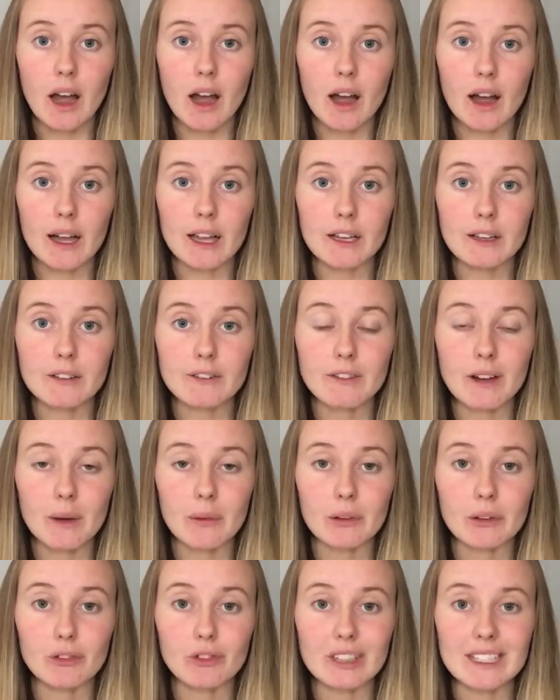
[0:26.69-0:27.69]
I
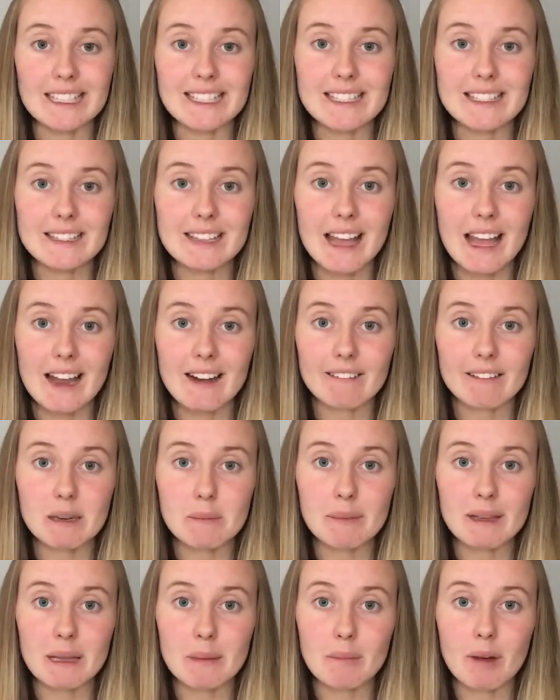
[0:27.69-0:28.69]
found it really
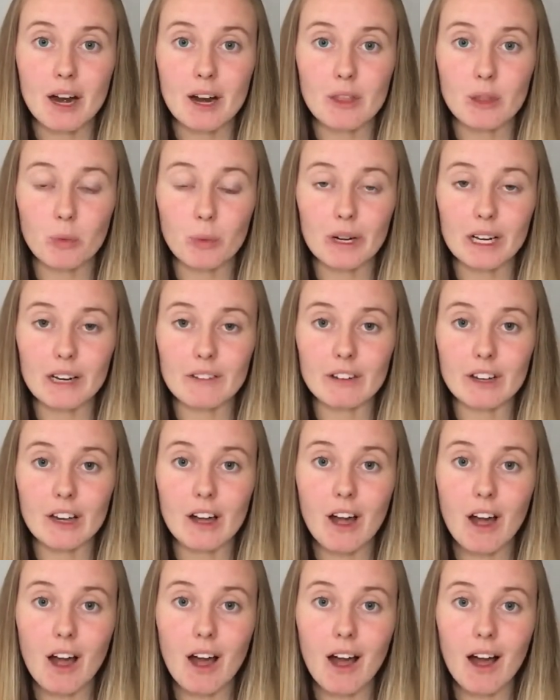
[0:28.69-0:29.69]
scary being behind the wheel of a
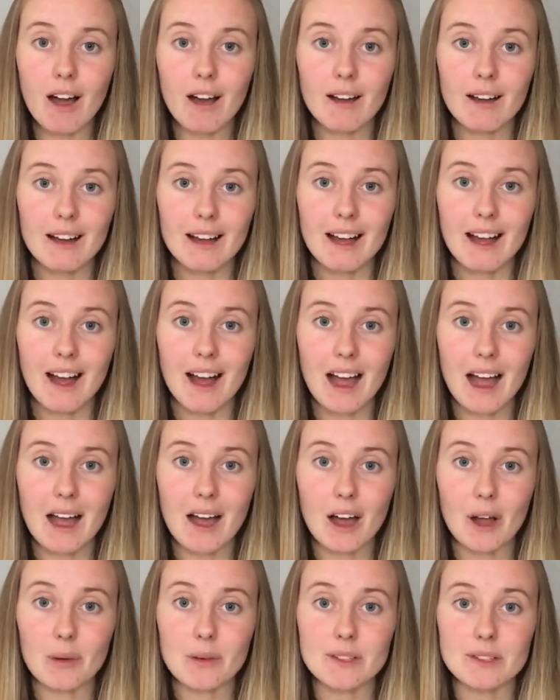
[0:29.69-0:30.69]
car.
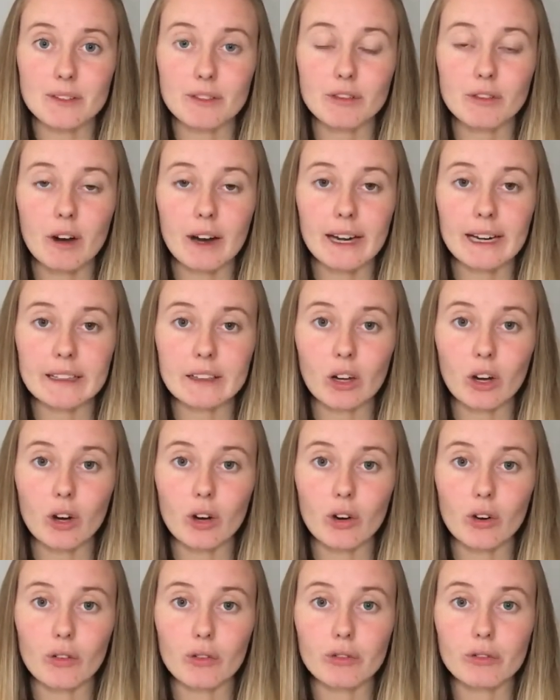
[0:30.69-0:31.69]
I was afraid
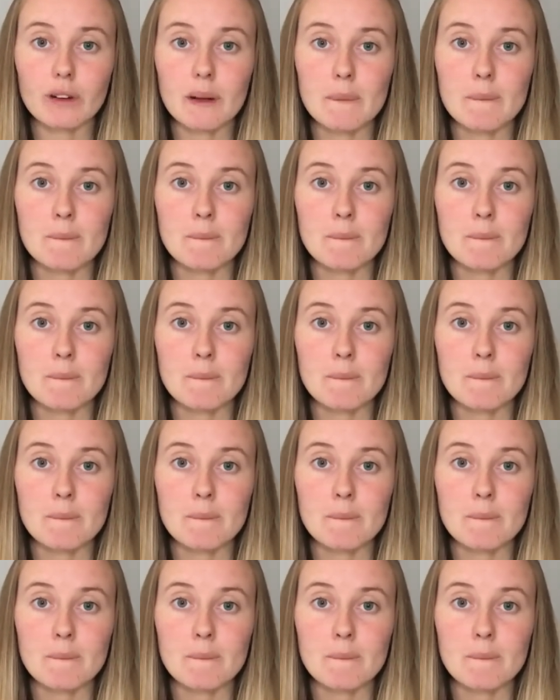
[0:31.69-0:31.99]
of